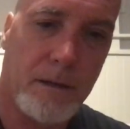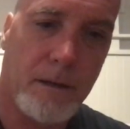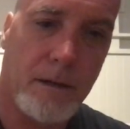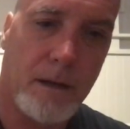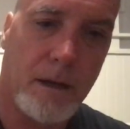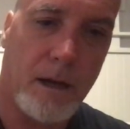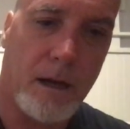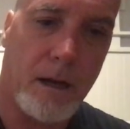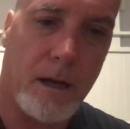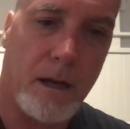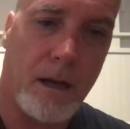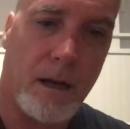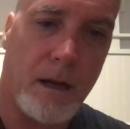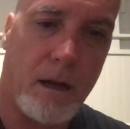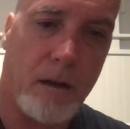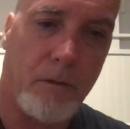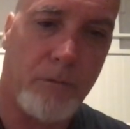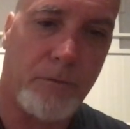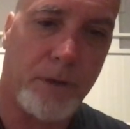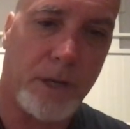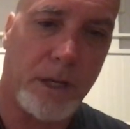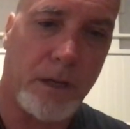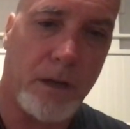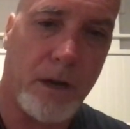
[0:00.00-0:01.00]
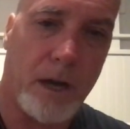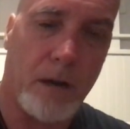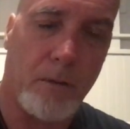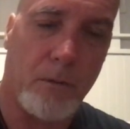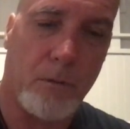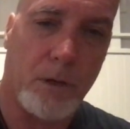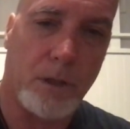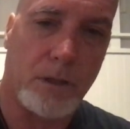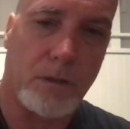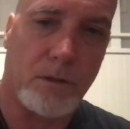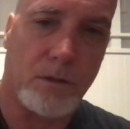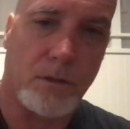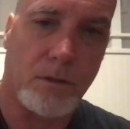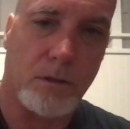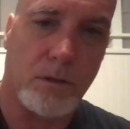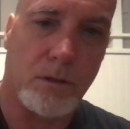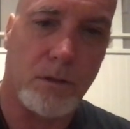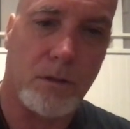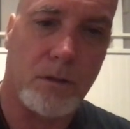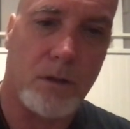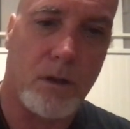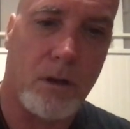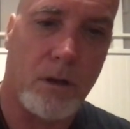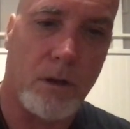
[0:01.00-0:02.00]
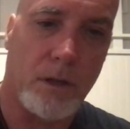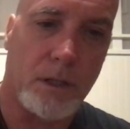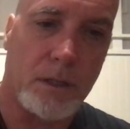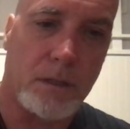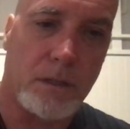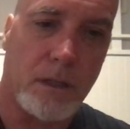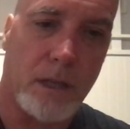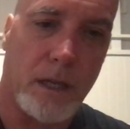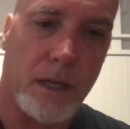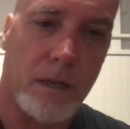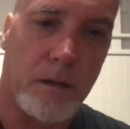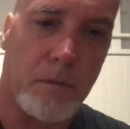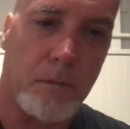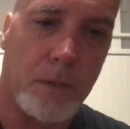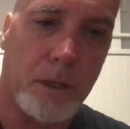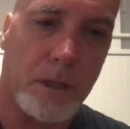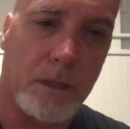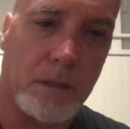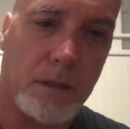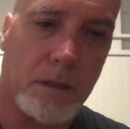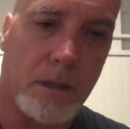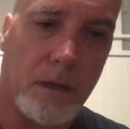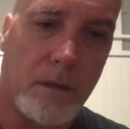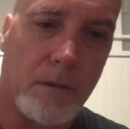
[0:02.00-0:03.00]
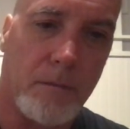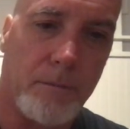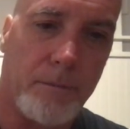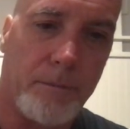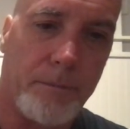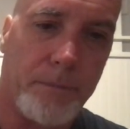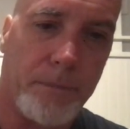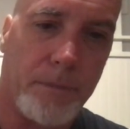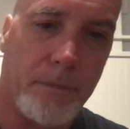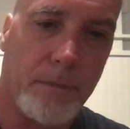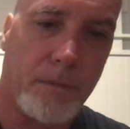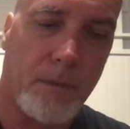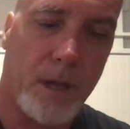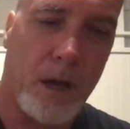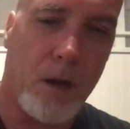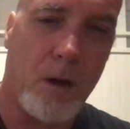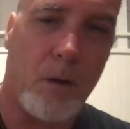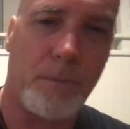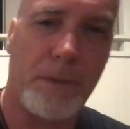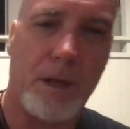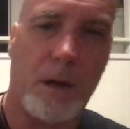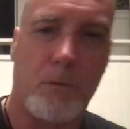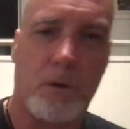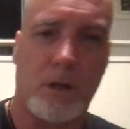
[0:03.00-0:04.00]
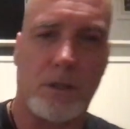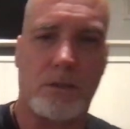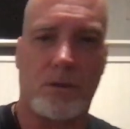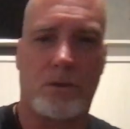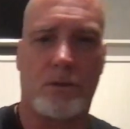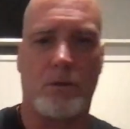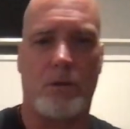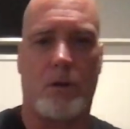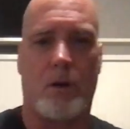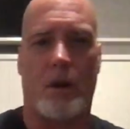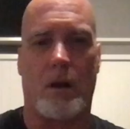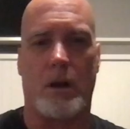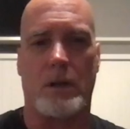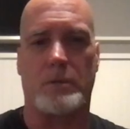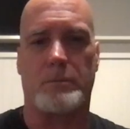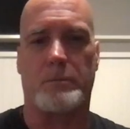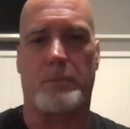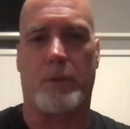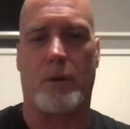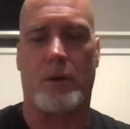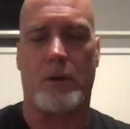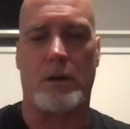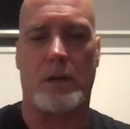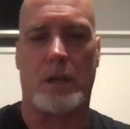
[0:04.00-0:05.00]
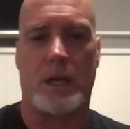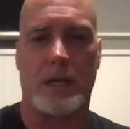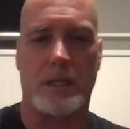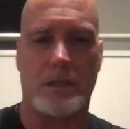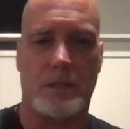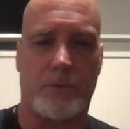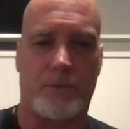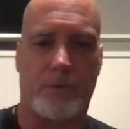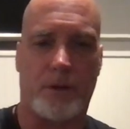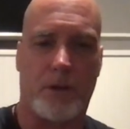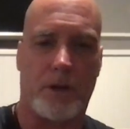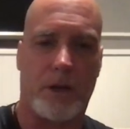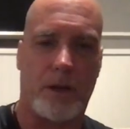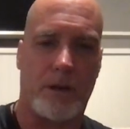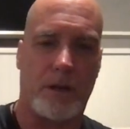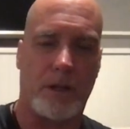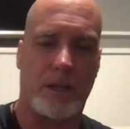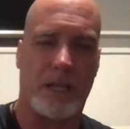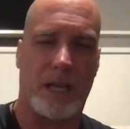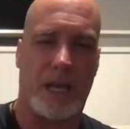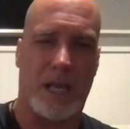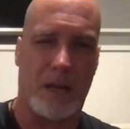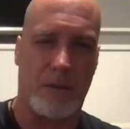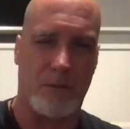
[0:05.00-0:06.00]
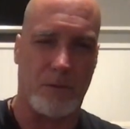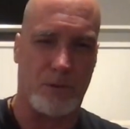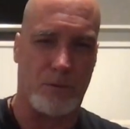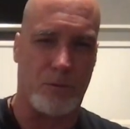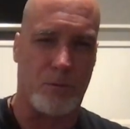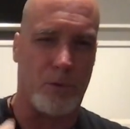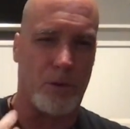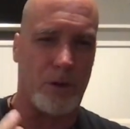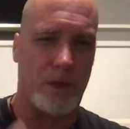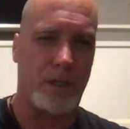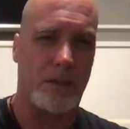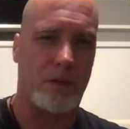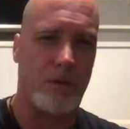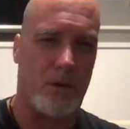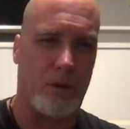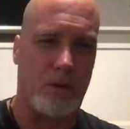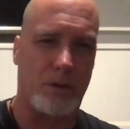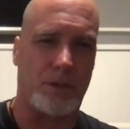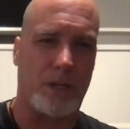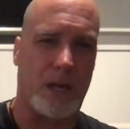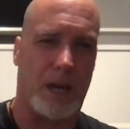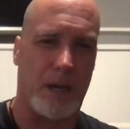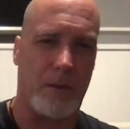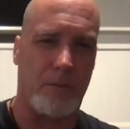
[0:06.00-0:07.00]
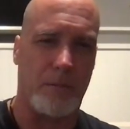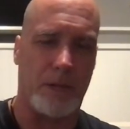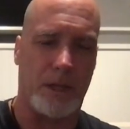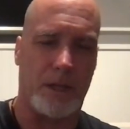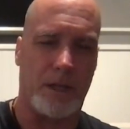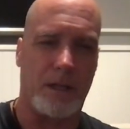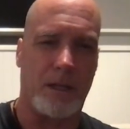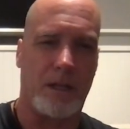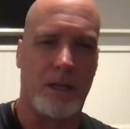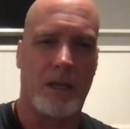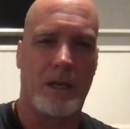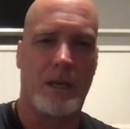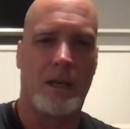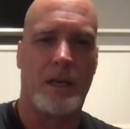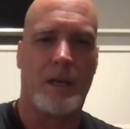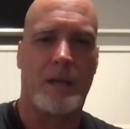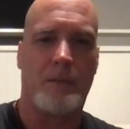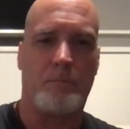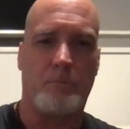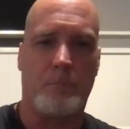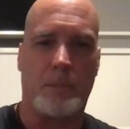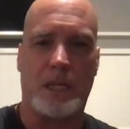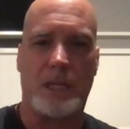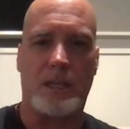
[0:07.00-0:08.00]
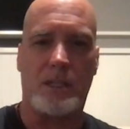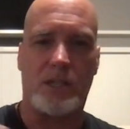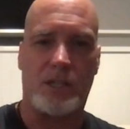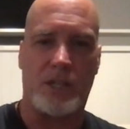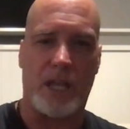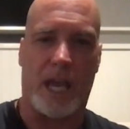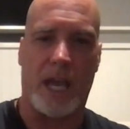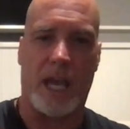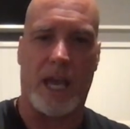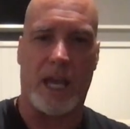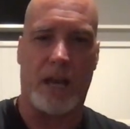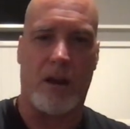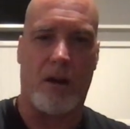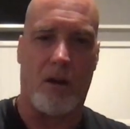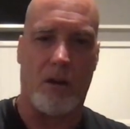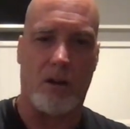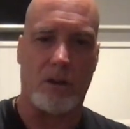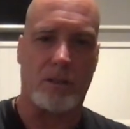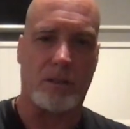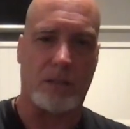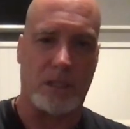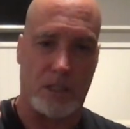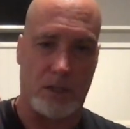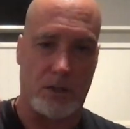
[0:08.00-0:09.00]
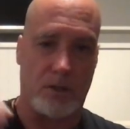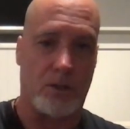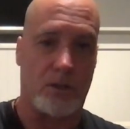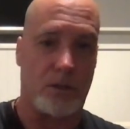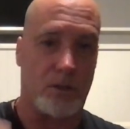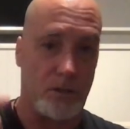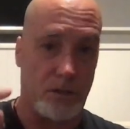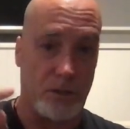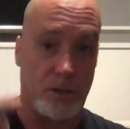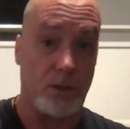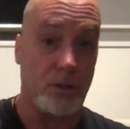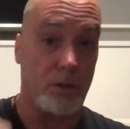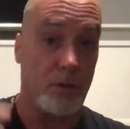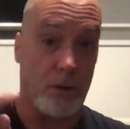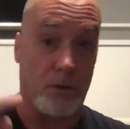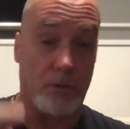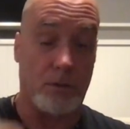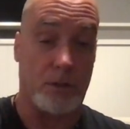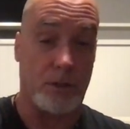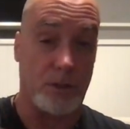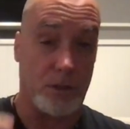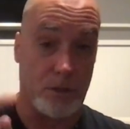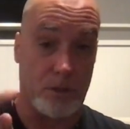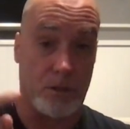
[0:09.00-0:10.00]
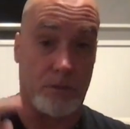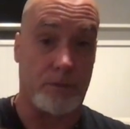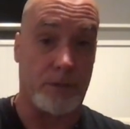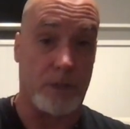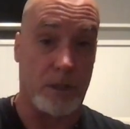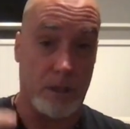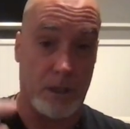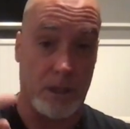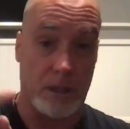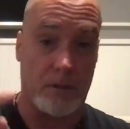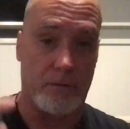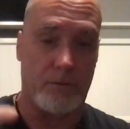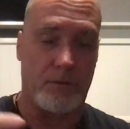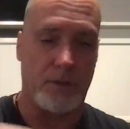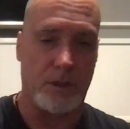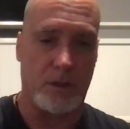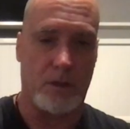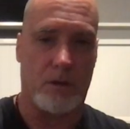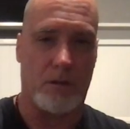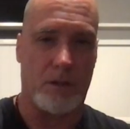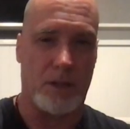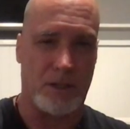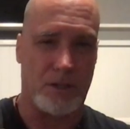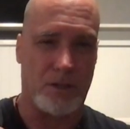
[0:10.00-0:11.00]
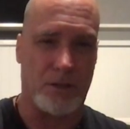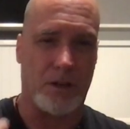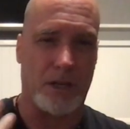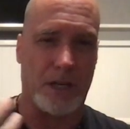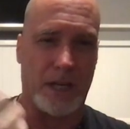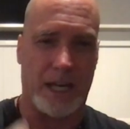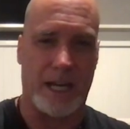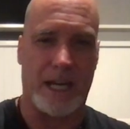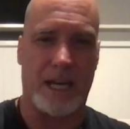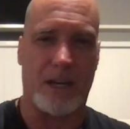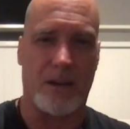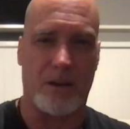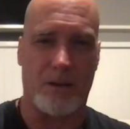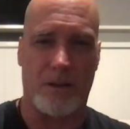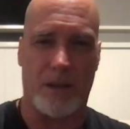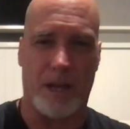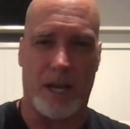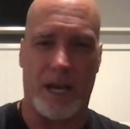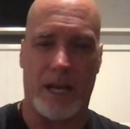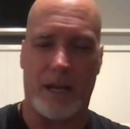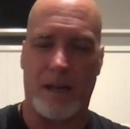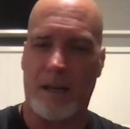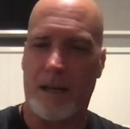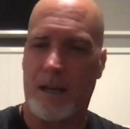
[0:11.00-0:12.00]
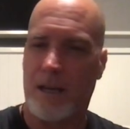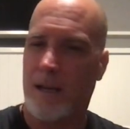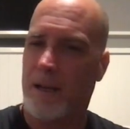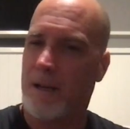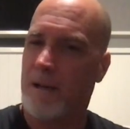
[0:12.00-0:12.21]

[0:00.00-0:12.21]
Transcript: I'll figure out what to call this later, but I hope that wasn't too harsh. Borderlines, if you're hearing that, I was worried the whole time that me saying harshly, you don't deserve to live, that you're going to hear that.